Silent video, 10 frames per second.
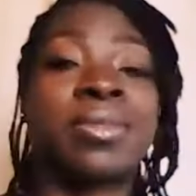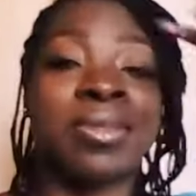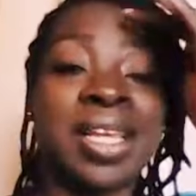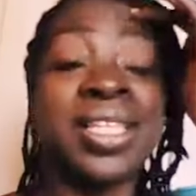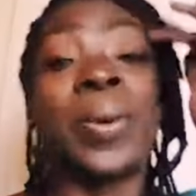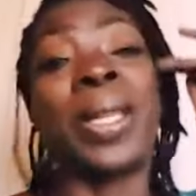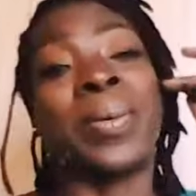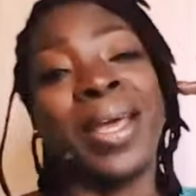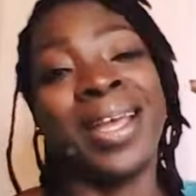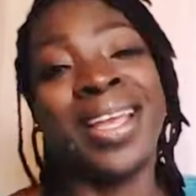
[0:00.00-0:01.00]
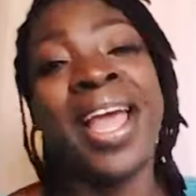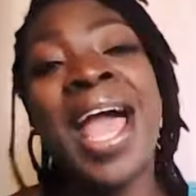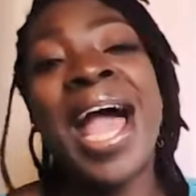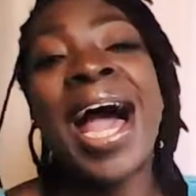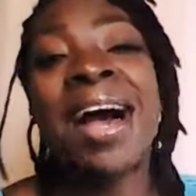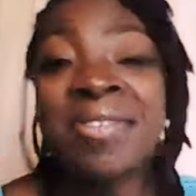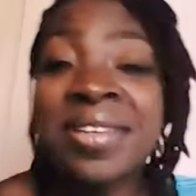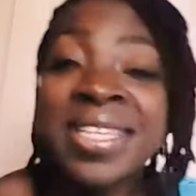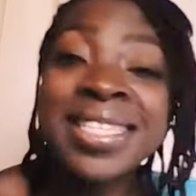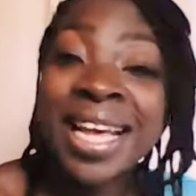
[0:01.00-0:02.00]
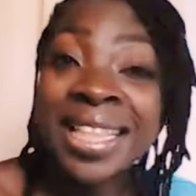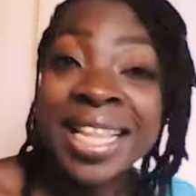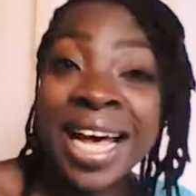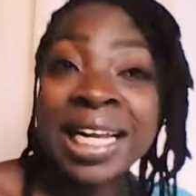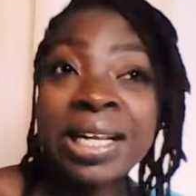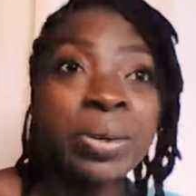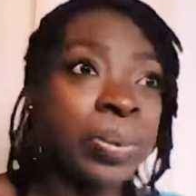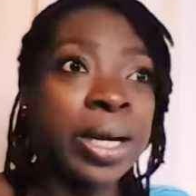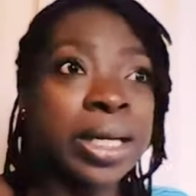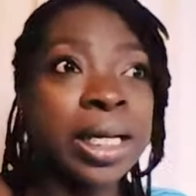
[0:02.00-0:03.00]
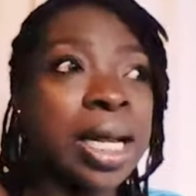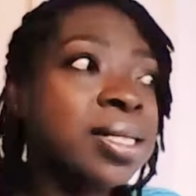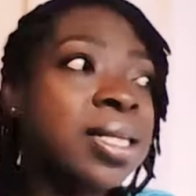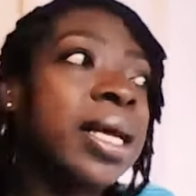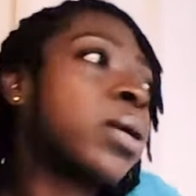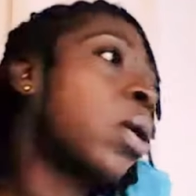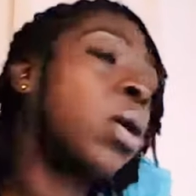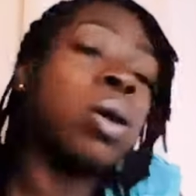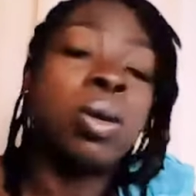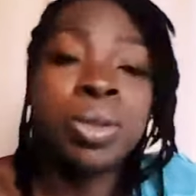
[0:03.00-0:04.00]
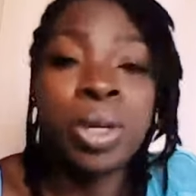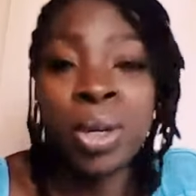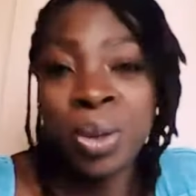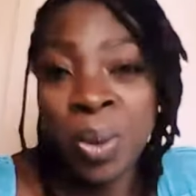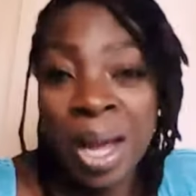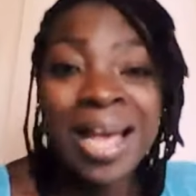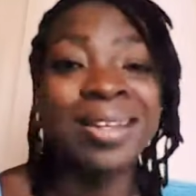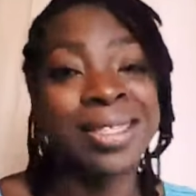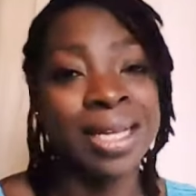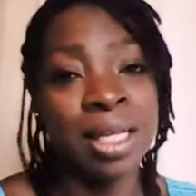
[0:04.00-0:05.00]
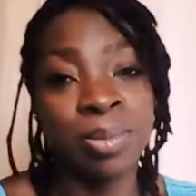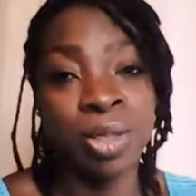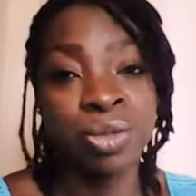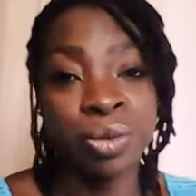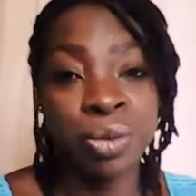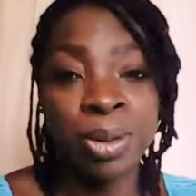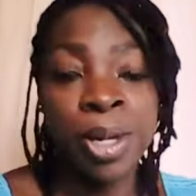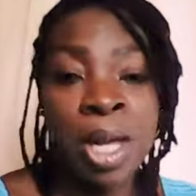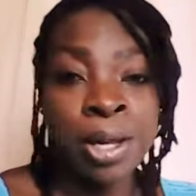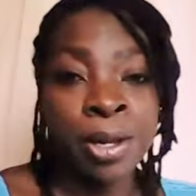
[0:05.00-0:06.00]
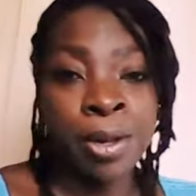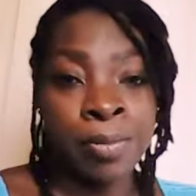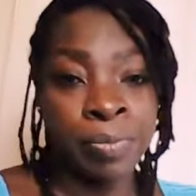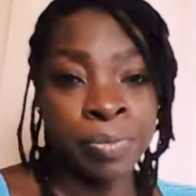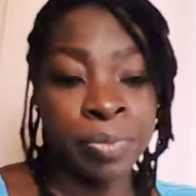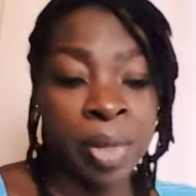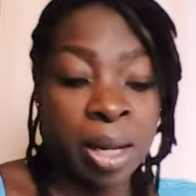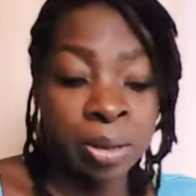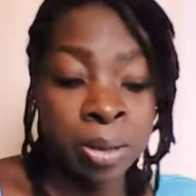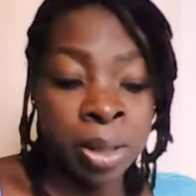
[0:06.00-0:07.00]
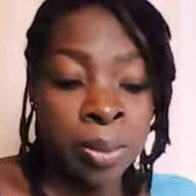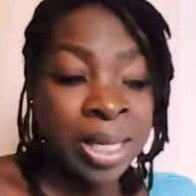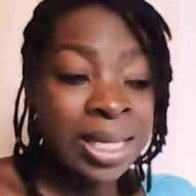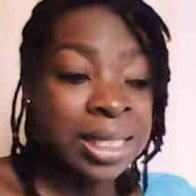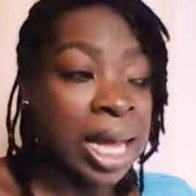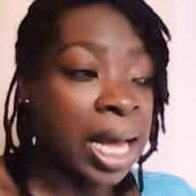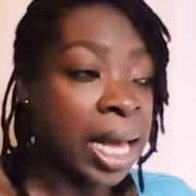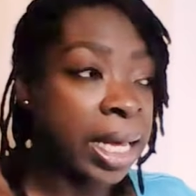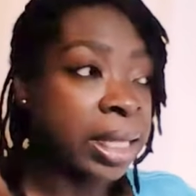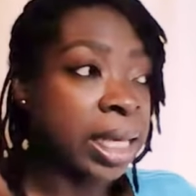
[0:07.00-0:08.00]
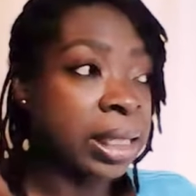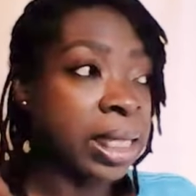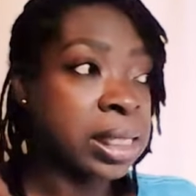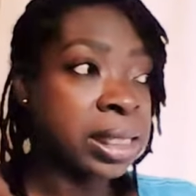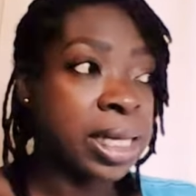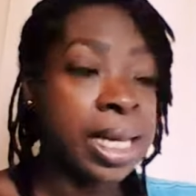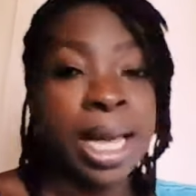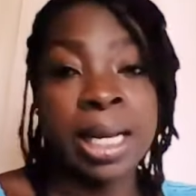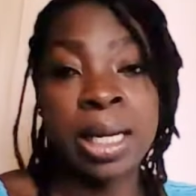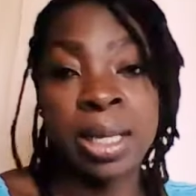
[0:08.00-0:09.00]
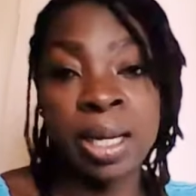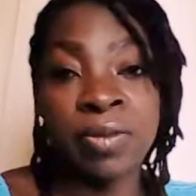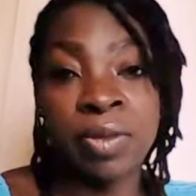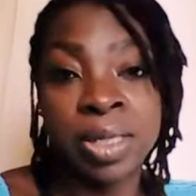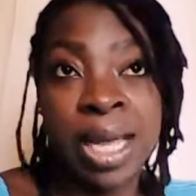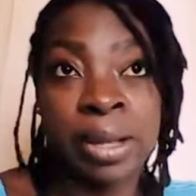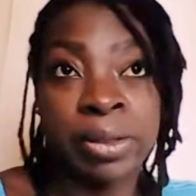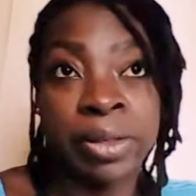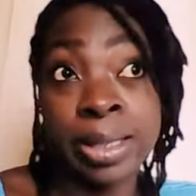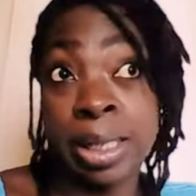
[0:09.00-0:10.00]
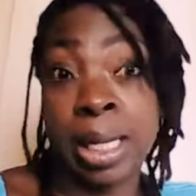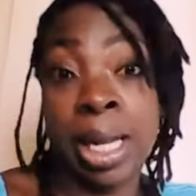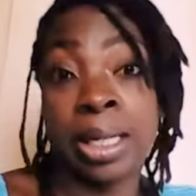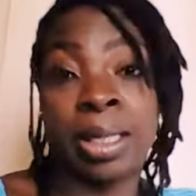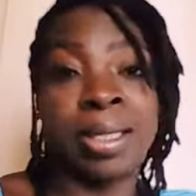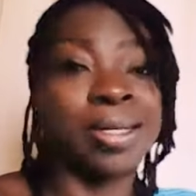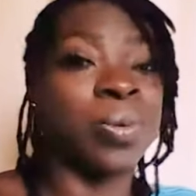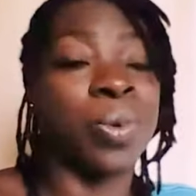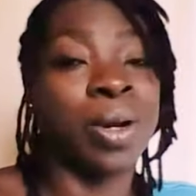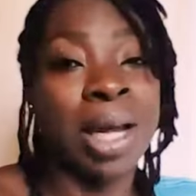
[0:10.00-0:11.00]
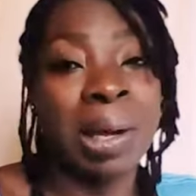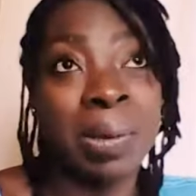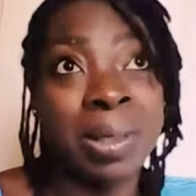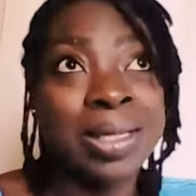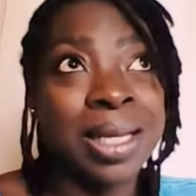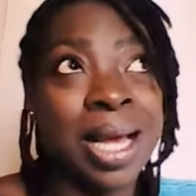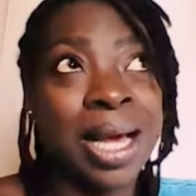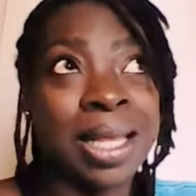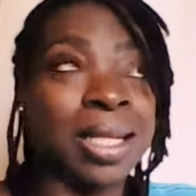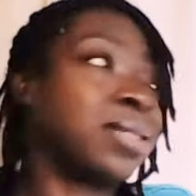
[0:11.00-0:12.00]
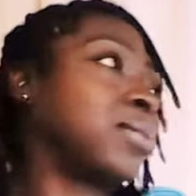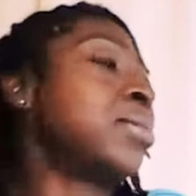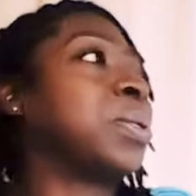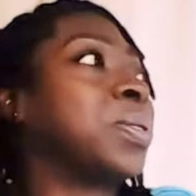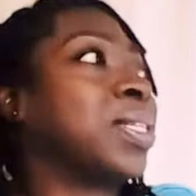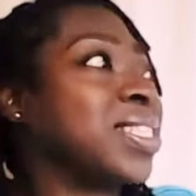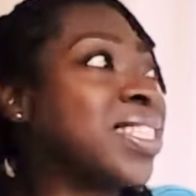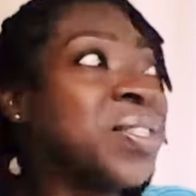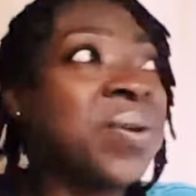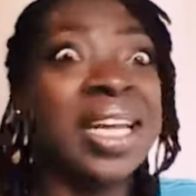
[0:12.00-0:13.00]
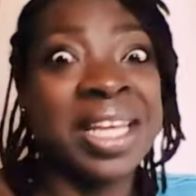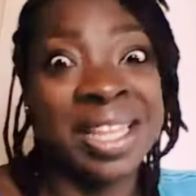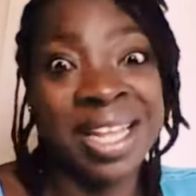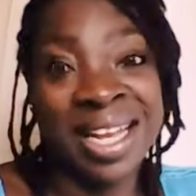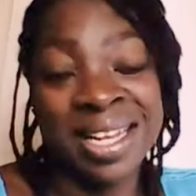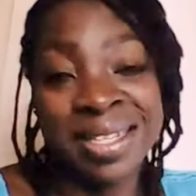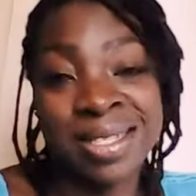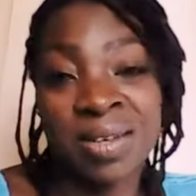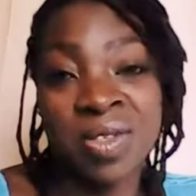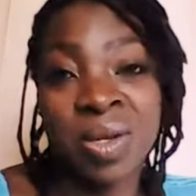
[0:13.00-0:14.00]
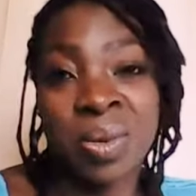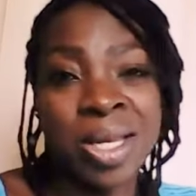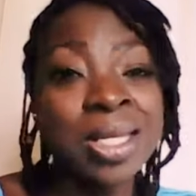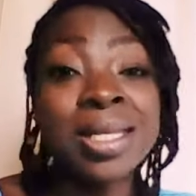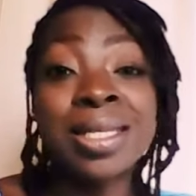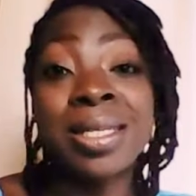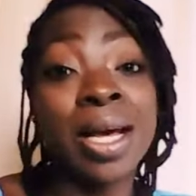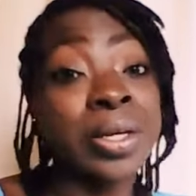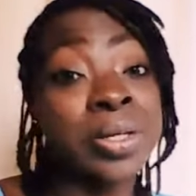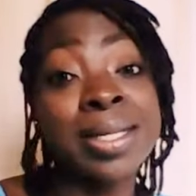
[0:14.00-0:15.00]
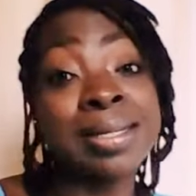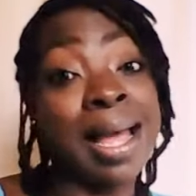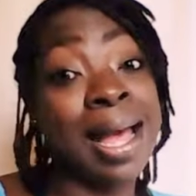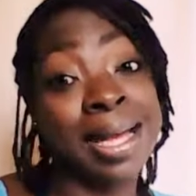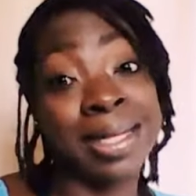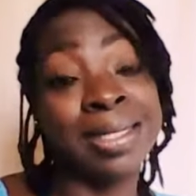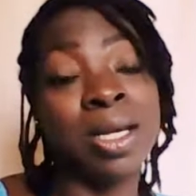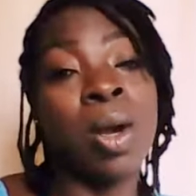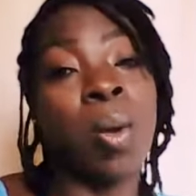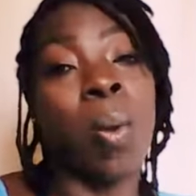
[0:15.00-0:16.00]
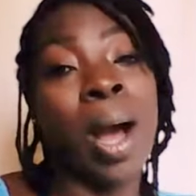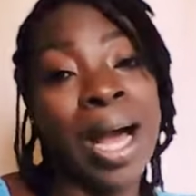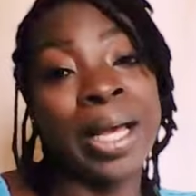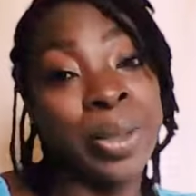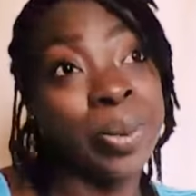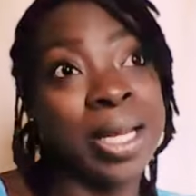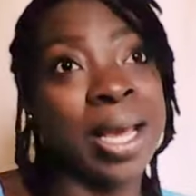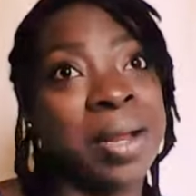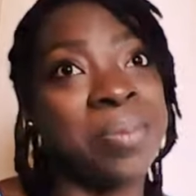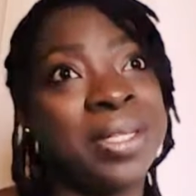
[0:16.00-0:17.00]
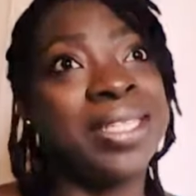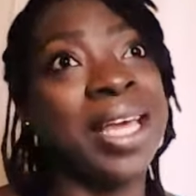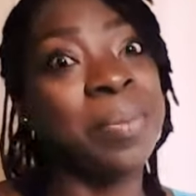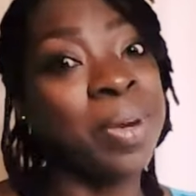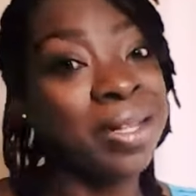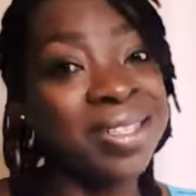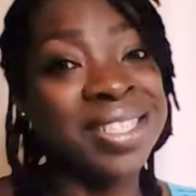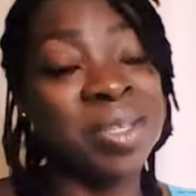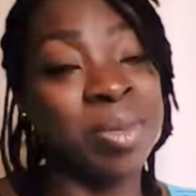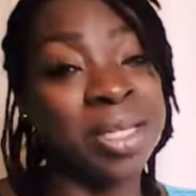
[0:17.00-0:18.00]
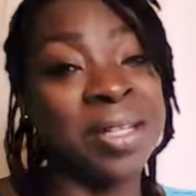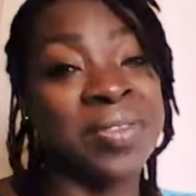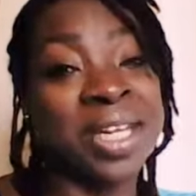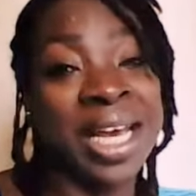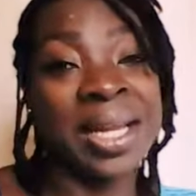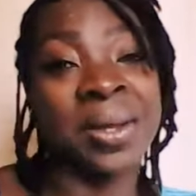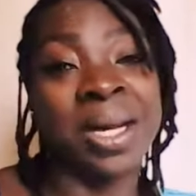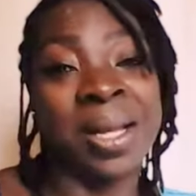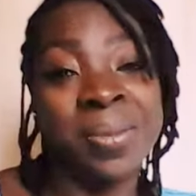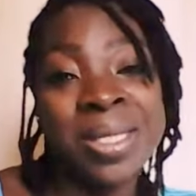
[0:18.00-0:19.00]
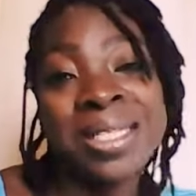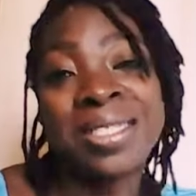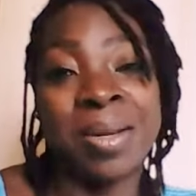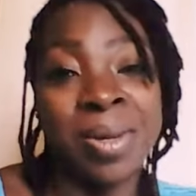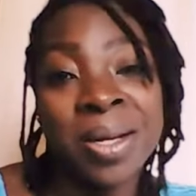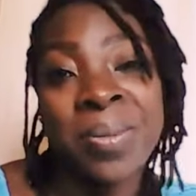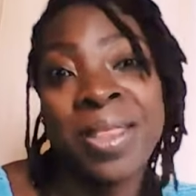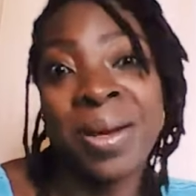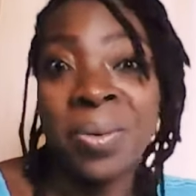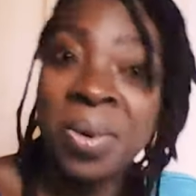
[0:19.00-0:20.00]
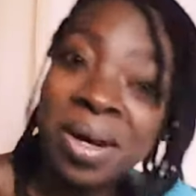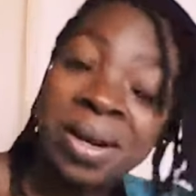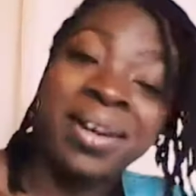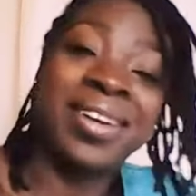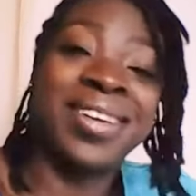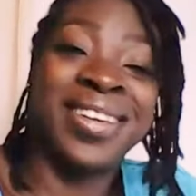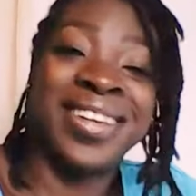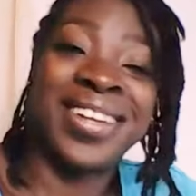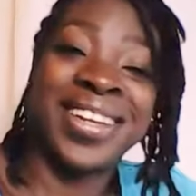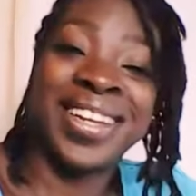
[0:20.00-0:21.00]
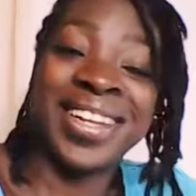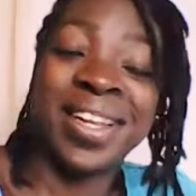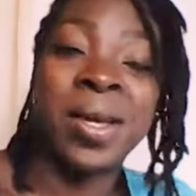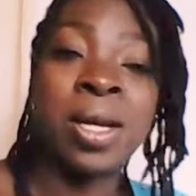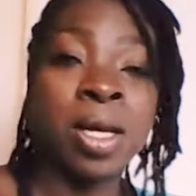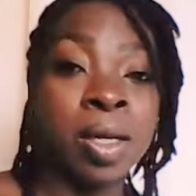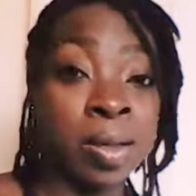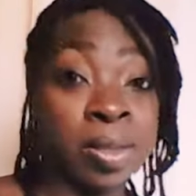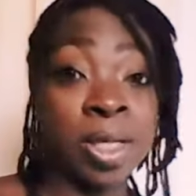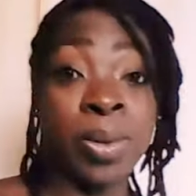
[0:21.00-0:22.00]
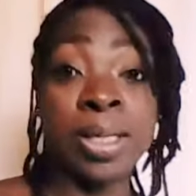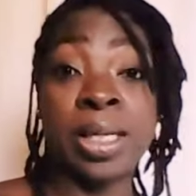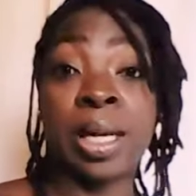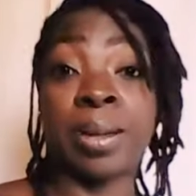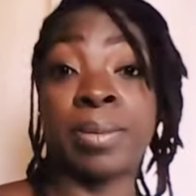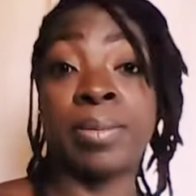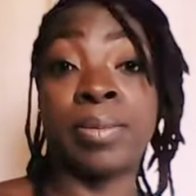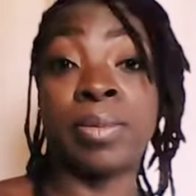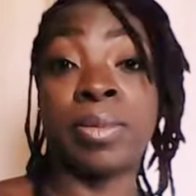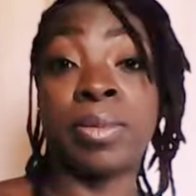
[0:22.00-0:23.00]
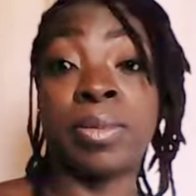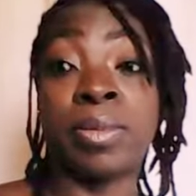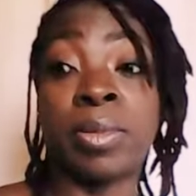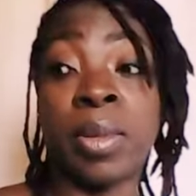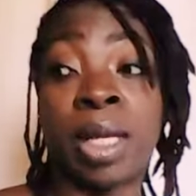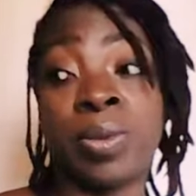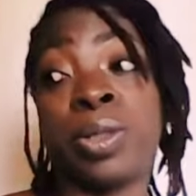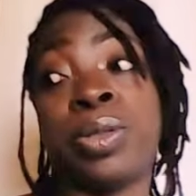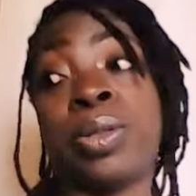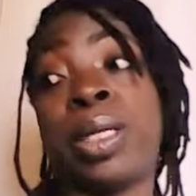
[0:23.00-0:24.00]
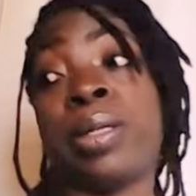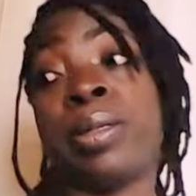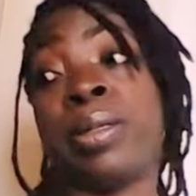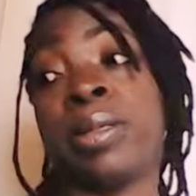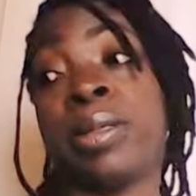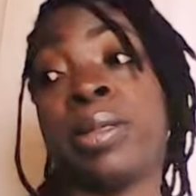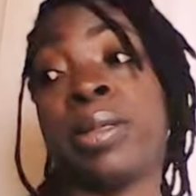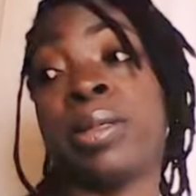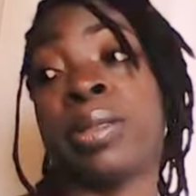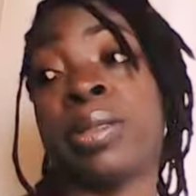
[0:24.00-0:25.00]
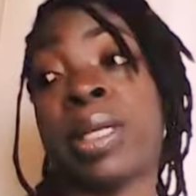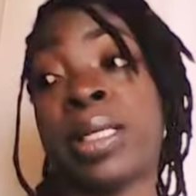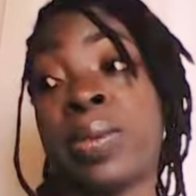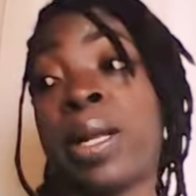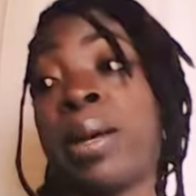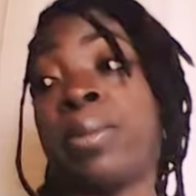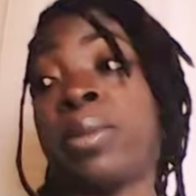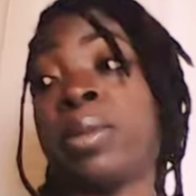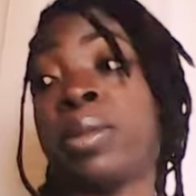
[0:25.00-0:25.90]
So anyway, after he said that, you pregnant, I was like, oh no, I had to tell him the truth. No, he's the guy that doesn't take anything for his health. He's the guy that doesn't work out. He's the guy that, doesn't do any of that kind of stuff. So he doesn't understand why you would get up and take pills in the middle of the night on an empty stomach without water. So he's like, that's what you did? That's what happened?